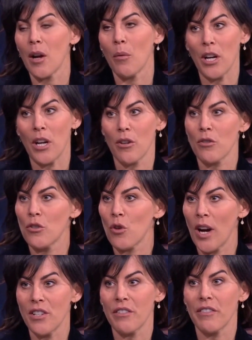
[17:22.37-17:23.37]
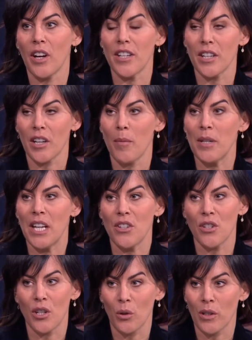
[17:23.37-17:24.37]
And we are trying to find
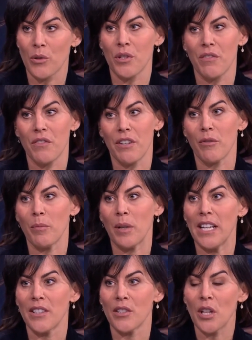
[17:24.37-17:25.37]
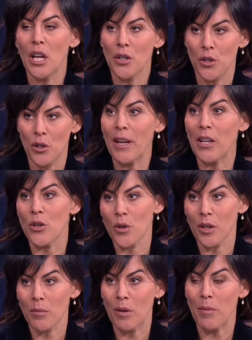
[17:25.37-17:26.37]
accommodation in all sorts of different places to make
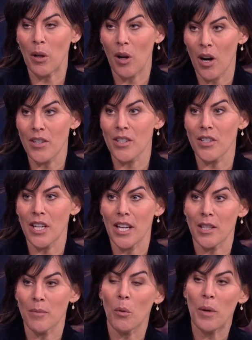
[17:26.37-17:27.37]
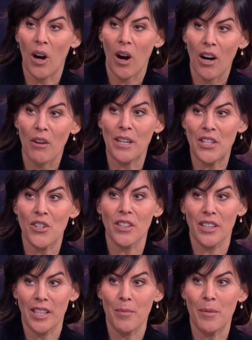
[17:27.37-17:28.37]
sure that people aren't in tents. But we are reaching
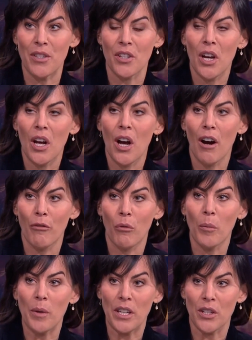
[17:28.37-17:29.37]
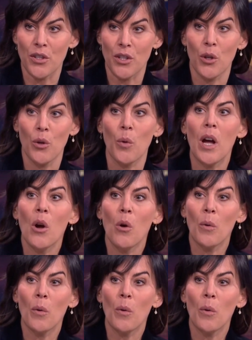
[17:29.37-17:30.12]
the limit of what we can do.